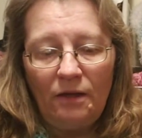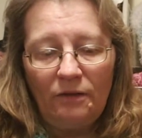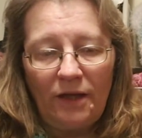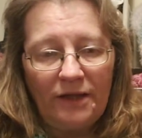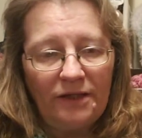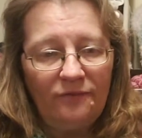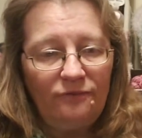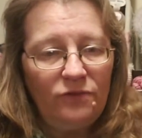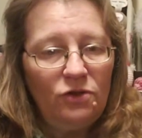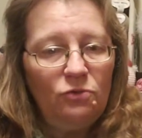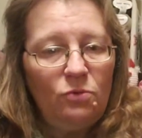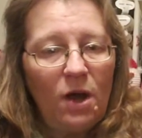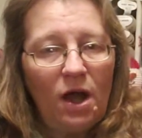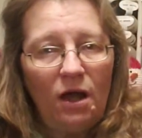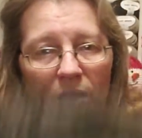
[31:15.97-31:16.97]
like if you
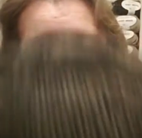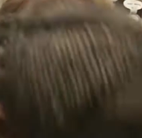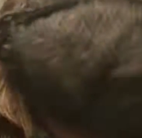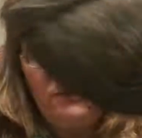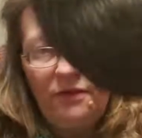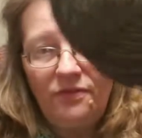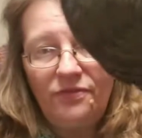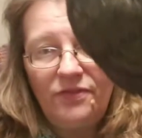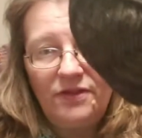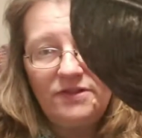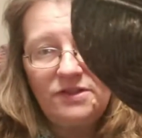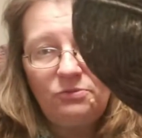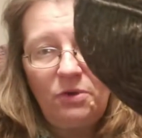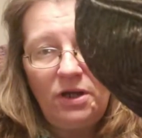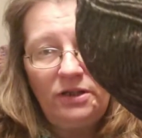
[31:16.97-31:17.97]
want
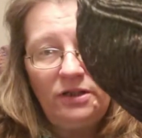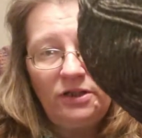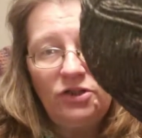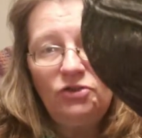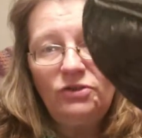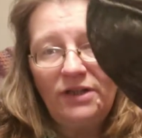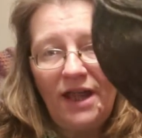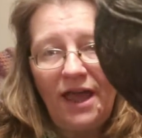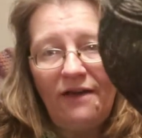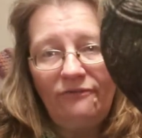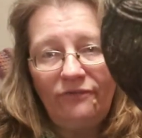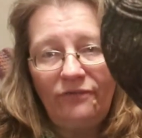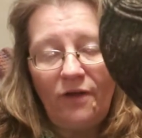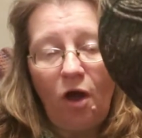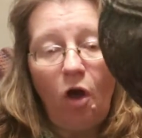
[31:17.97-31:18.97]
this one, you can
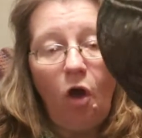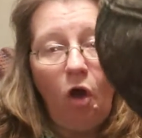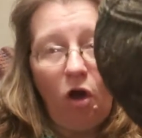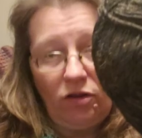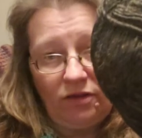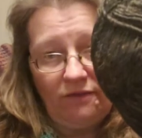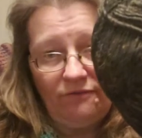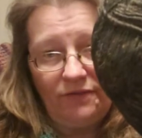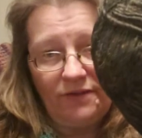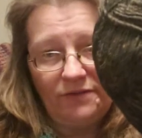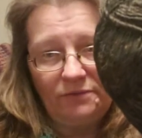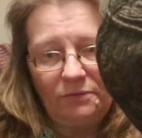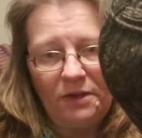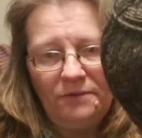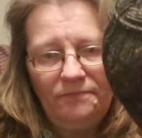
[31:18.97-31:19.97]
have all of
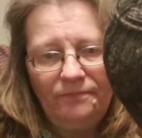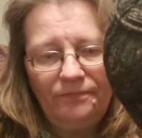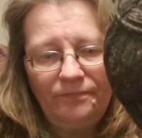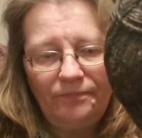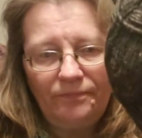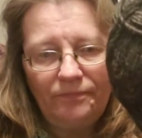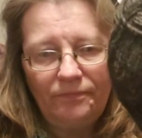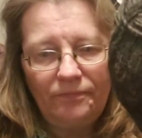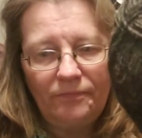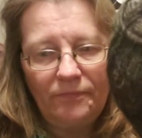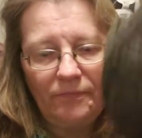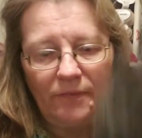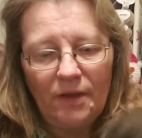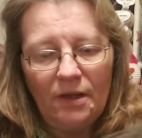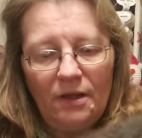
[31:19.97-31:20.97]
this one.
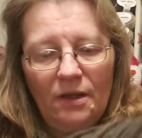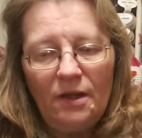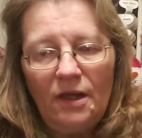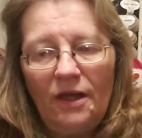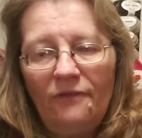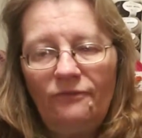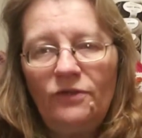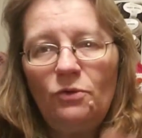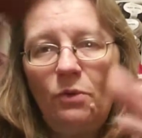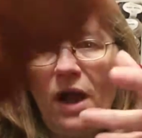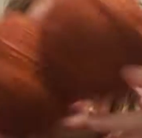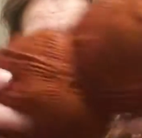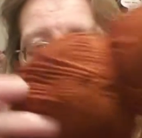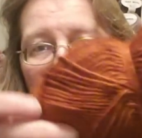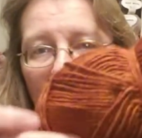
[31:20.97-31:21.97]
If you
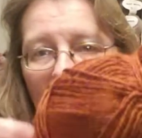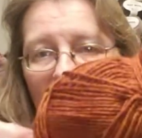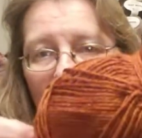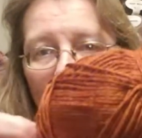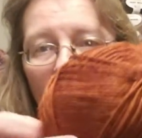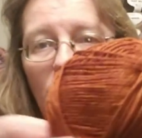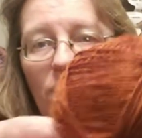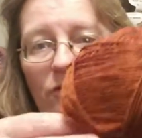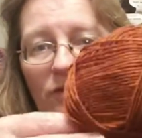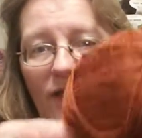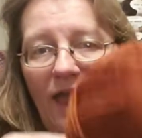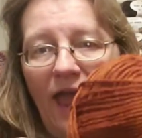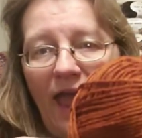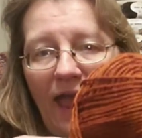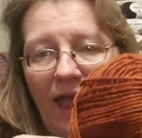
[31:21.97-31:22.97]
want this one, you'll
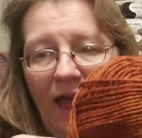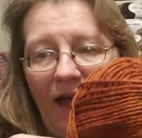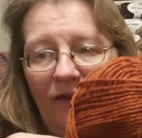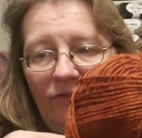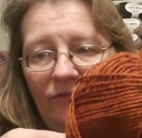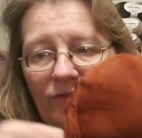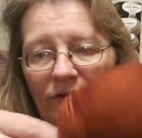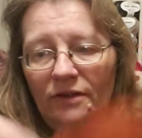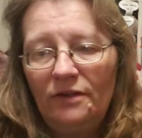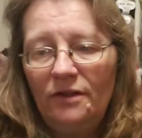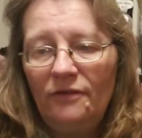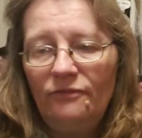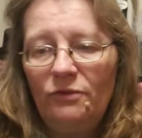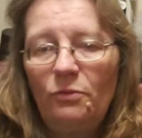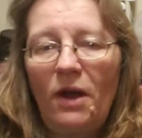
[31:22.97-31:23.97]
get half.
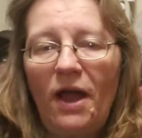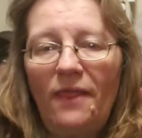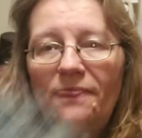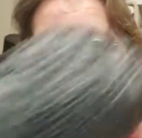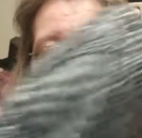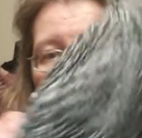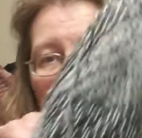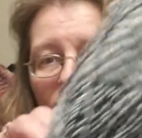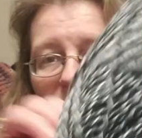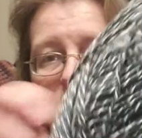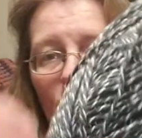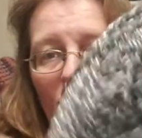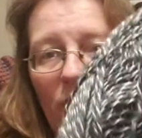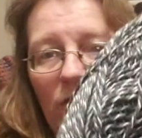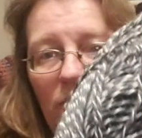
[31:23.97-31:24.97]
If you want this
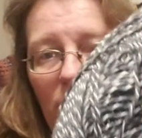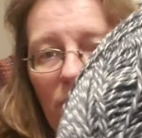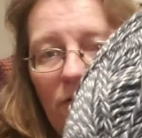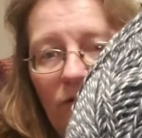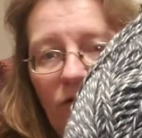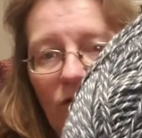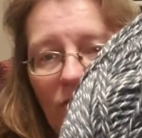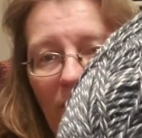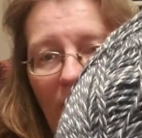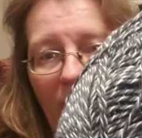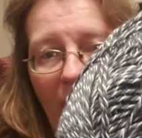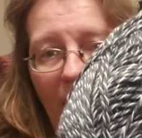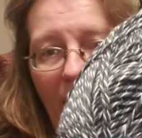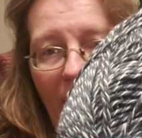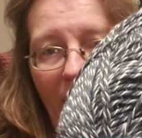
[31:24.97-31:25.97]
one, you'll get
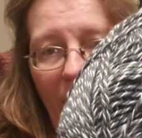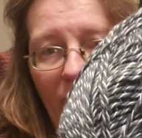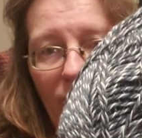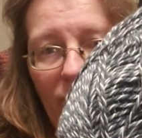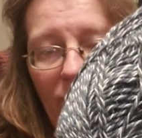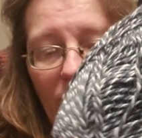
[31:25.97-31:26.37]
half.